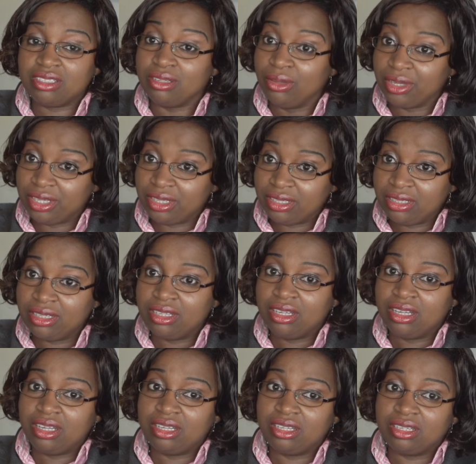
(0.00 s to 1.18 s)
a lawyer
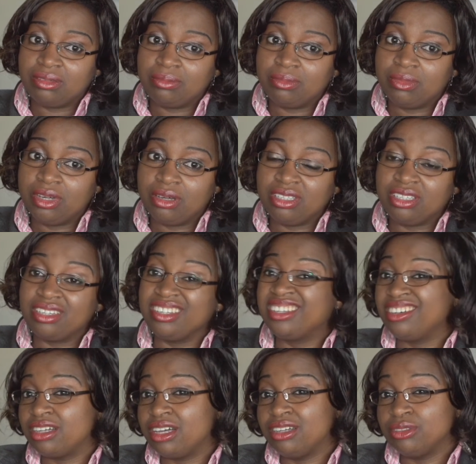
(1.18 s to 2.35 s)
in a
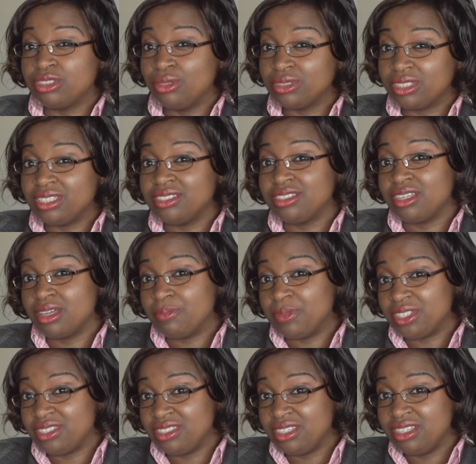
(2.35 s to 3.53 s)
legal consultancy
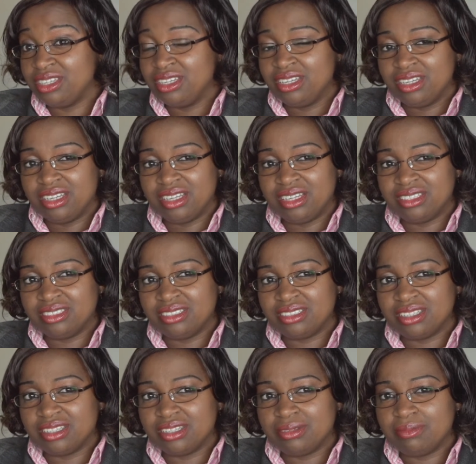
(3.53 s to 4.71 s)
capacity, and
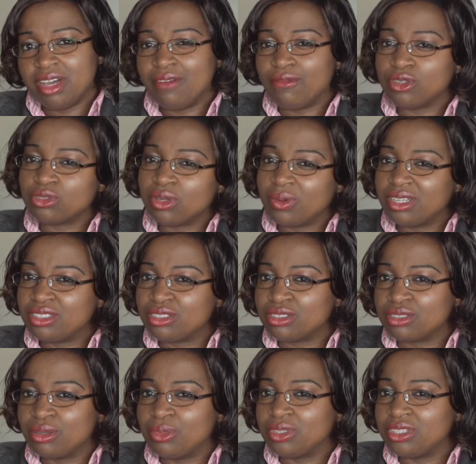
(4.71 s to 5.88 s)
I've also acquired
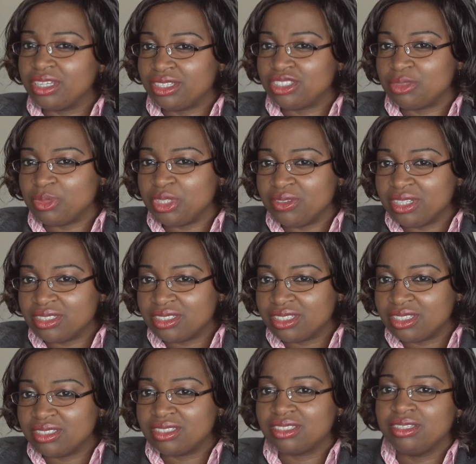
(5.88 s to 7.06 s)
some other
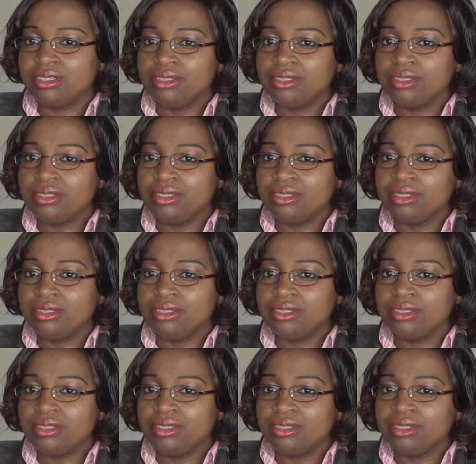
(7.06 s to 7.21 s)
experiences.